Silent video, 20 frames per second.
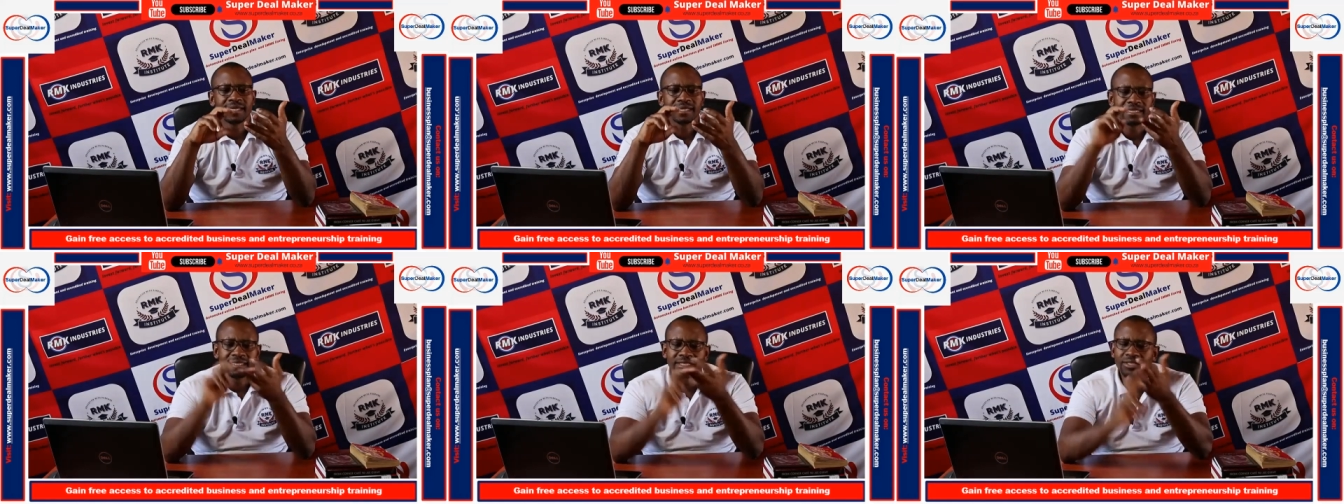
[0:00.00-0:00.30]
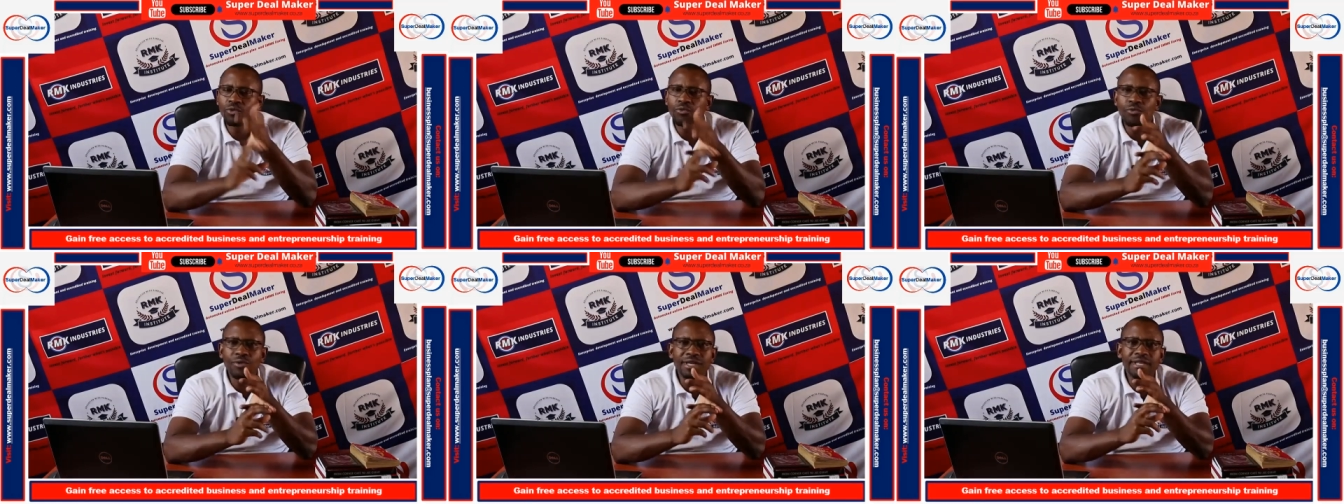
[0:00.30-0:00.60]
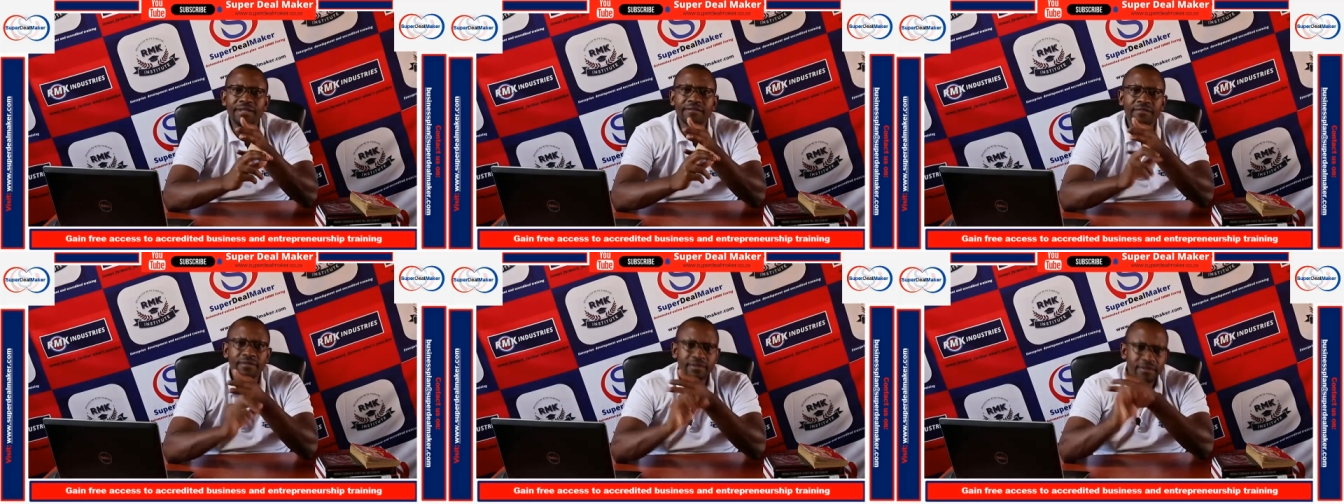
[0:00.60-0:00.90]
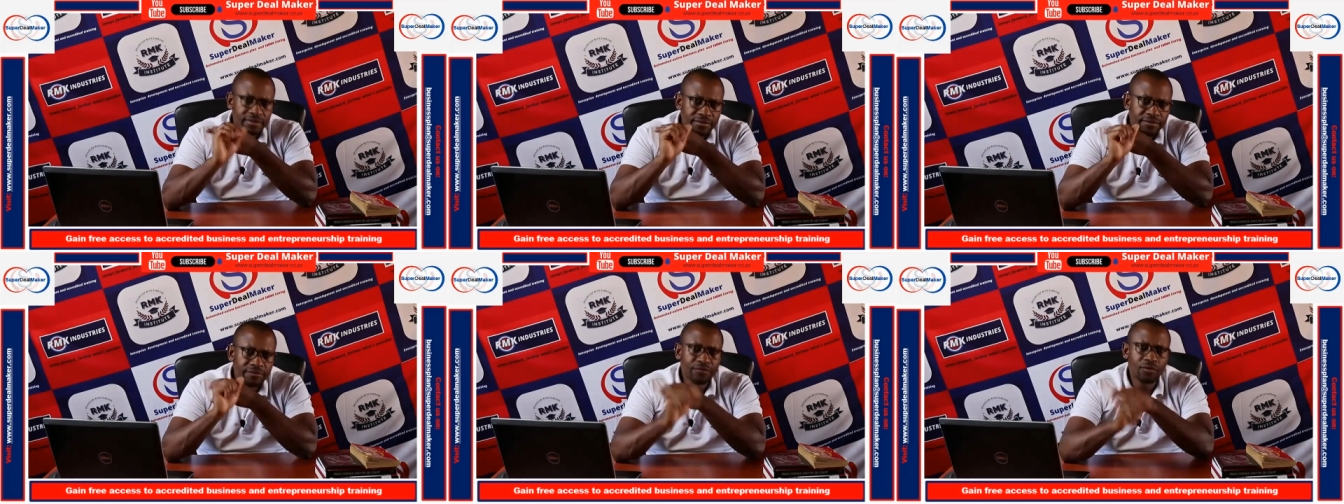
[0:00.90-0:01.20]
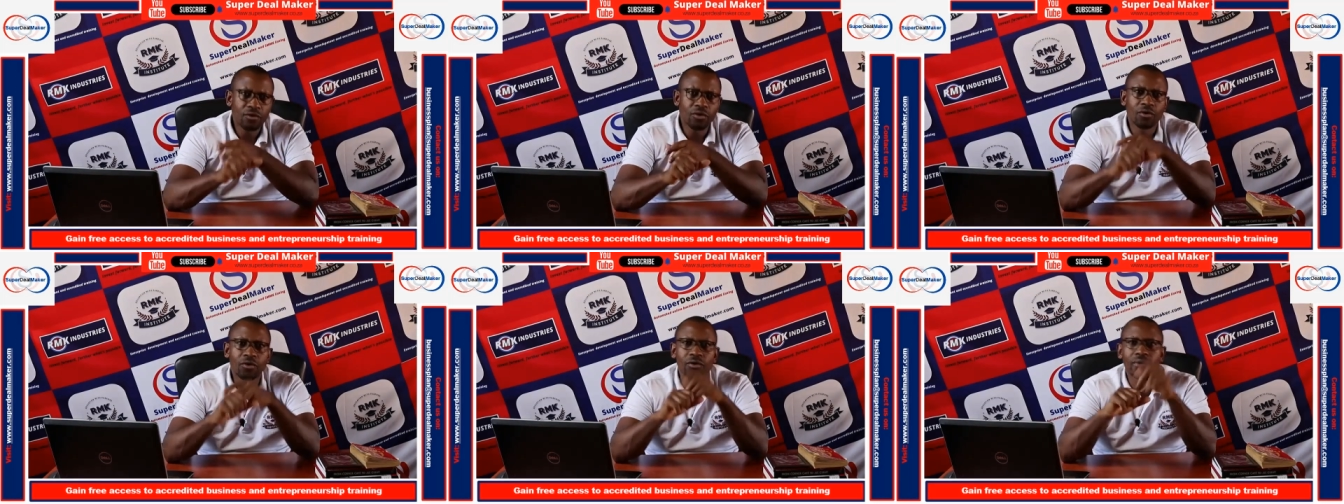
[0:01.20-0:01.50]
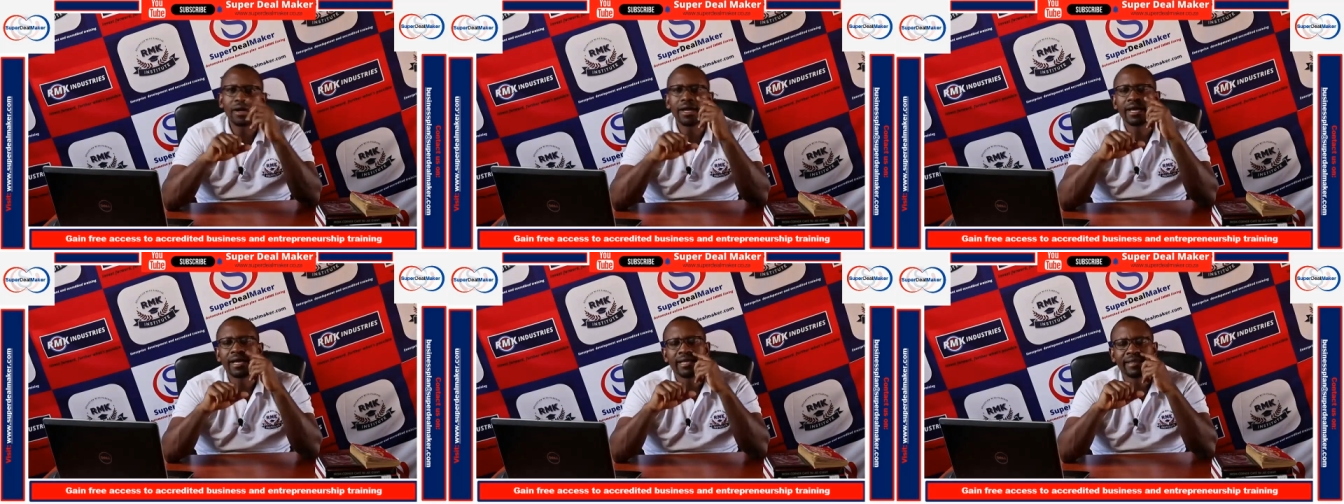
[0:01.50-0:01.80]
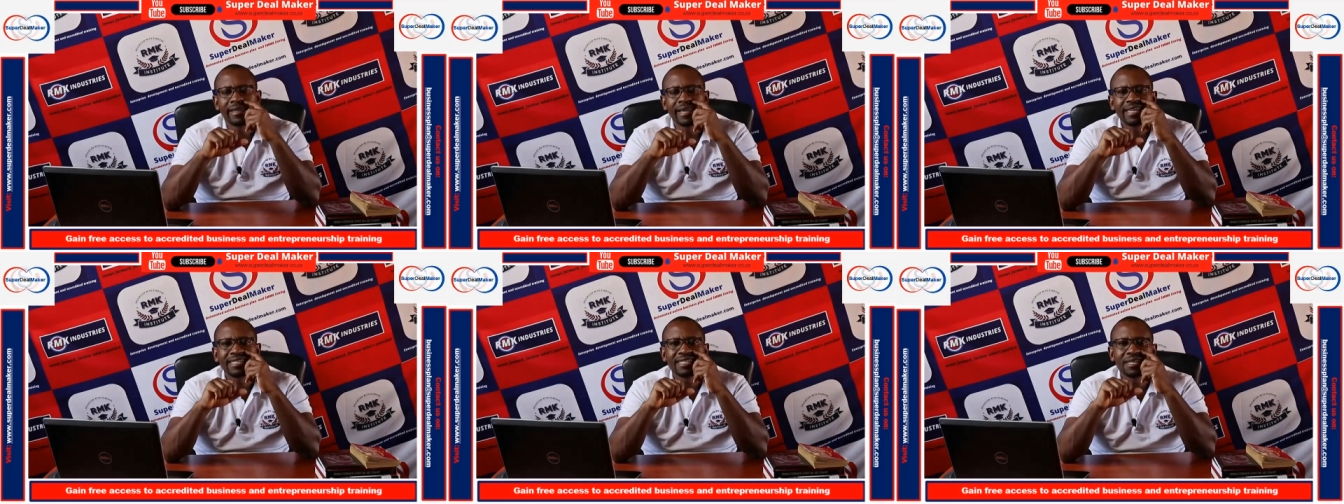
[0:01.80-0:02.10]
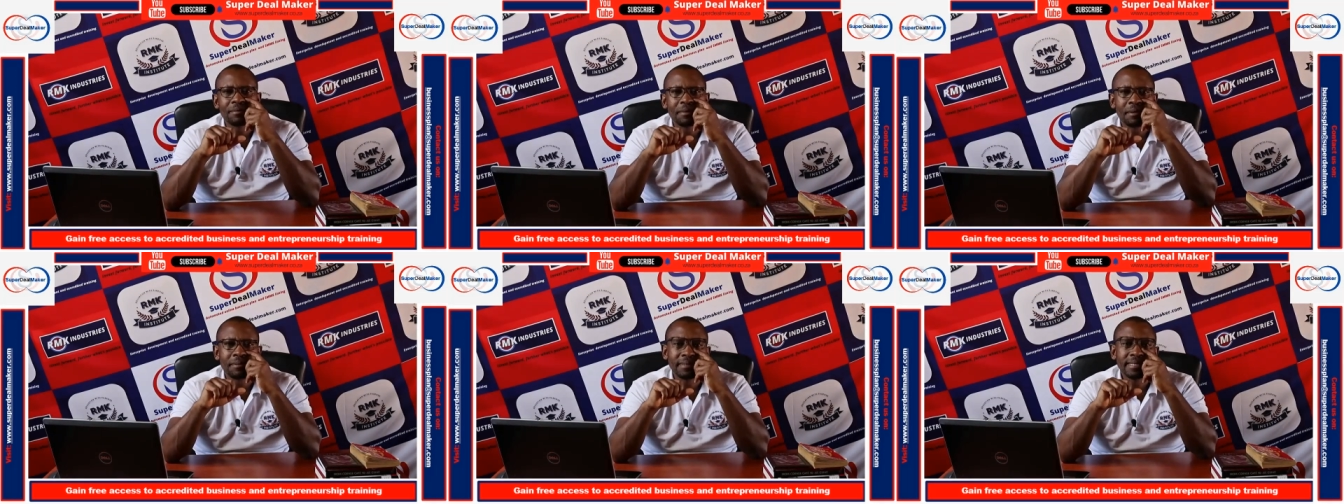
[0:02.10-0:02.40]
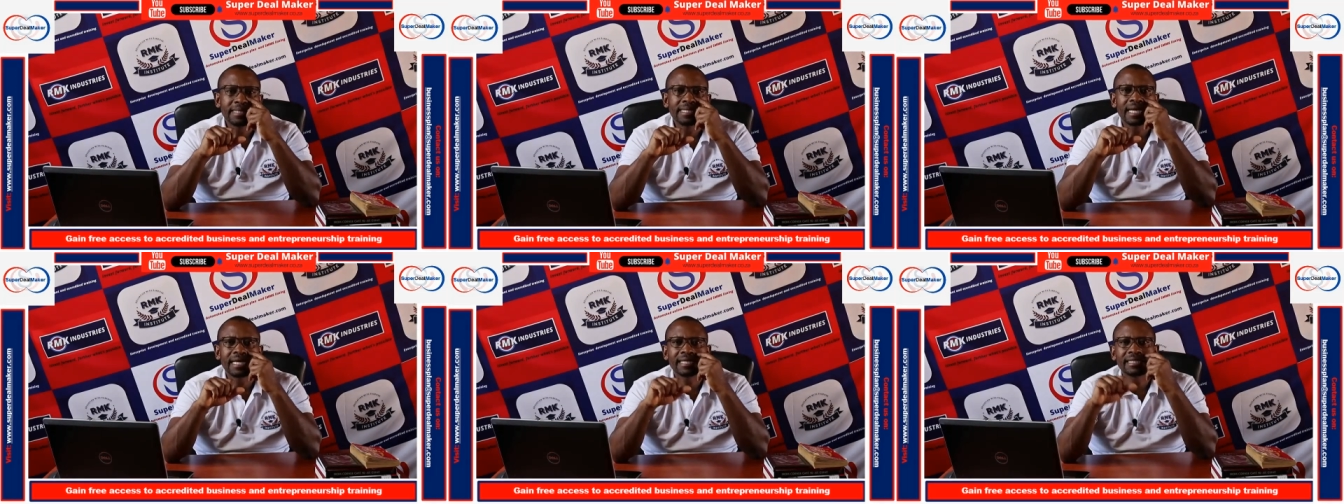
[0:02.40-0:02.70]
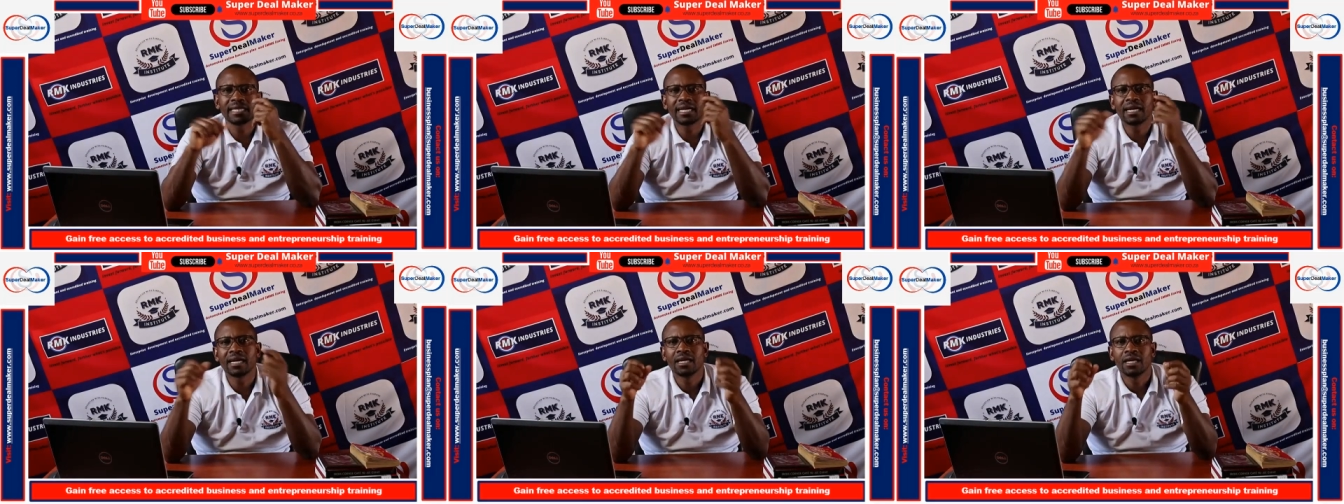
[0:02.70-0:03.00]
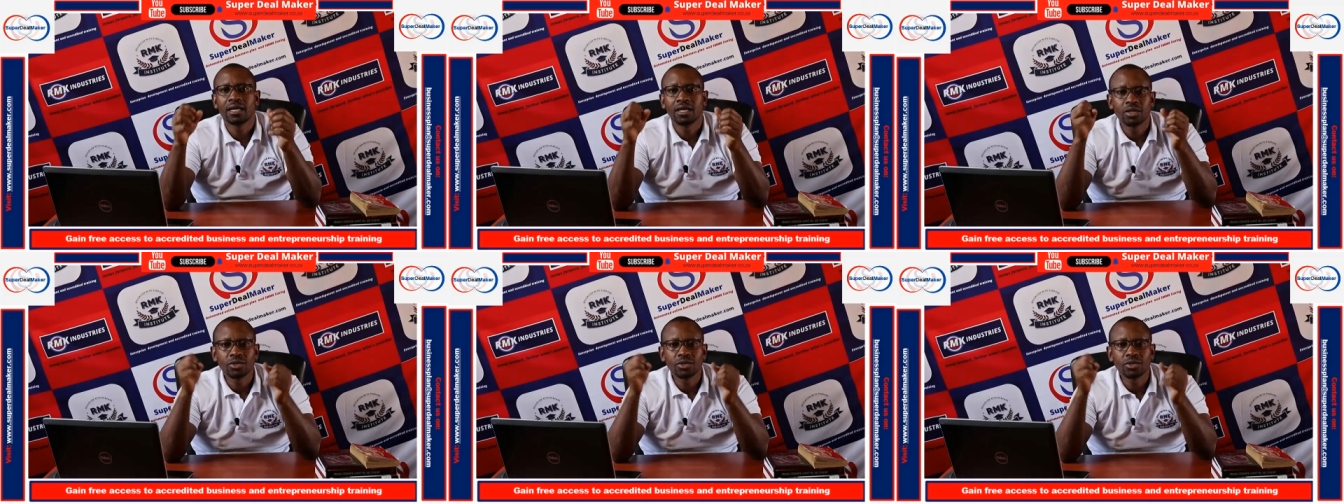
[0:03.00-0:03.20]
It's a win for uh, the SMME sector.